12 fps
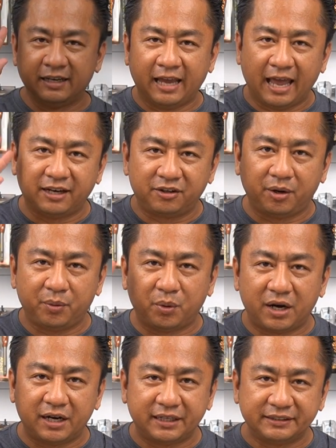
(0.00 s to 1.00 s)
Hello
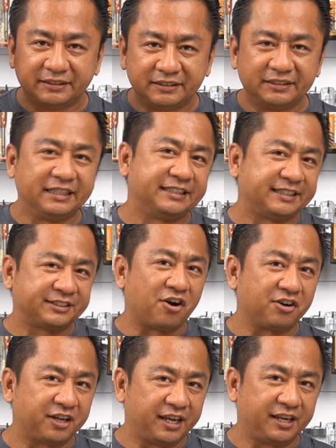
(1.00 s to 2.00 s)
everyone, this is
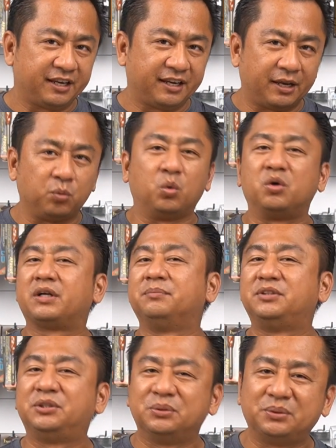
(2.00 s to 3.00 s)
Elongation and welcome
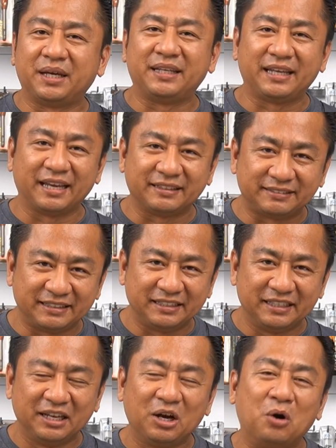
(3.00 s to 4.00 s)
to ATKC
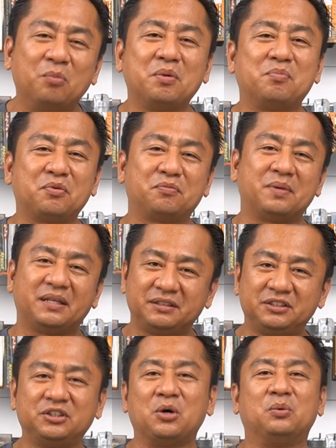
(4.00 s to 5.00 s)
Home Improvement
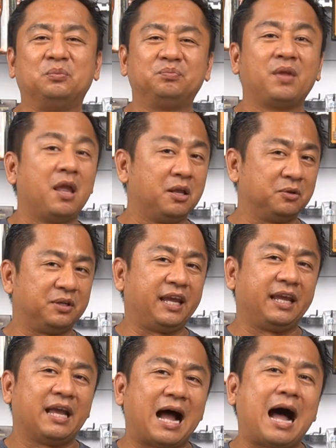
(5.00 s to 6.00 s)
Show.
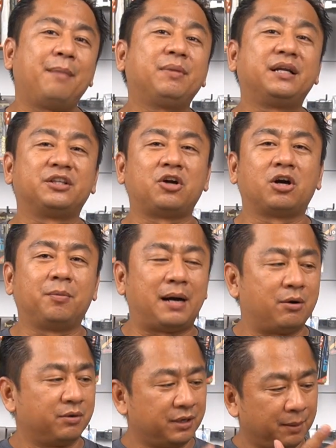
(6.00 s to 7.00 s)
Today I'm going to talk
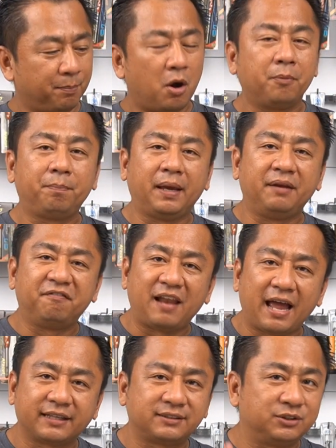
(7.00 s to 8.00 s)
about Nippon
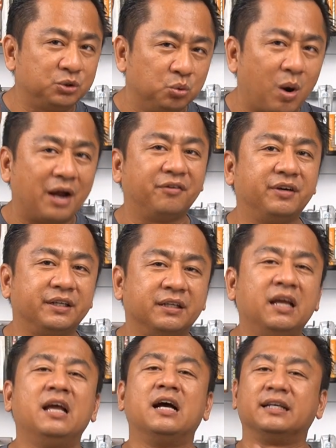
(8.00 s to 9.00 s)
Flex 200,
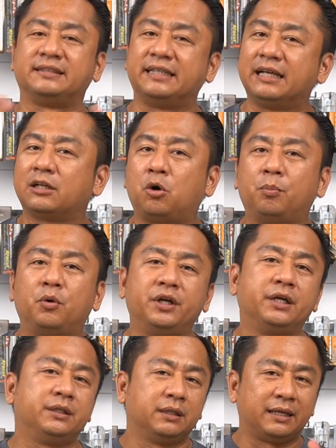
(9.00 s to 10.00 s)
a single
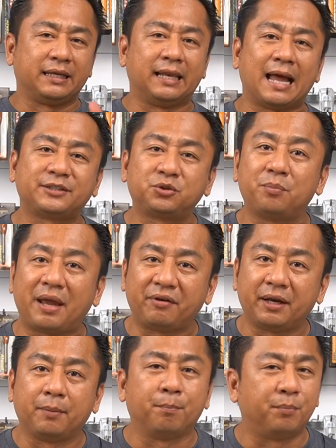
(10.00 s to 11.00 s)
component
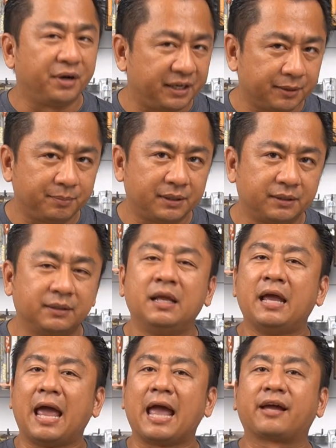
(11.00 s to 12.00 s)
elastomeric breathable
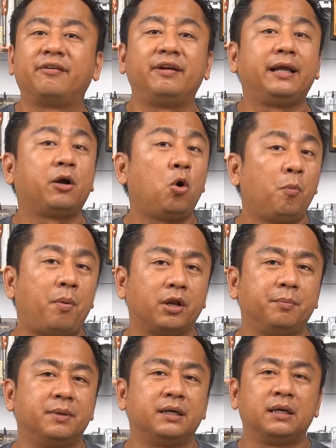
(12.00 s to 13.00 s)
acrylic
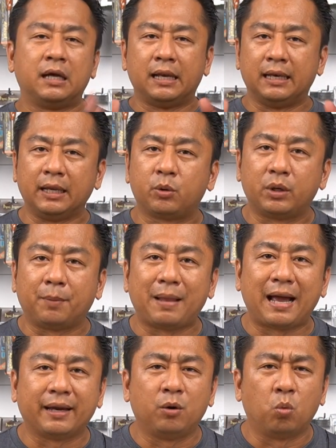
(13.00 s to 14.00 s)
copolymer liquid
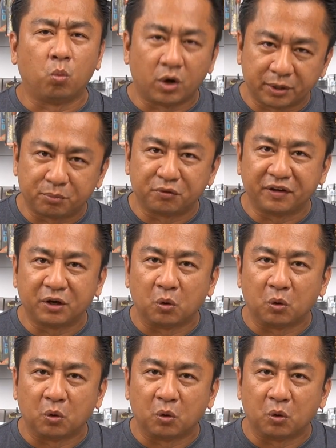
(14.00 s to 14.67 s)
apply waterproofing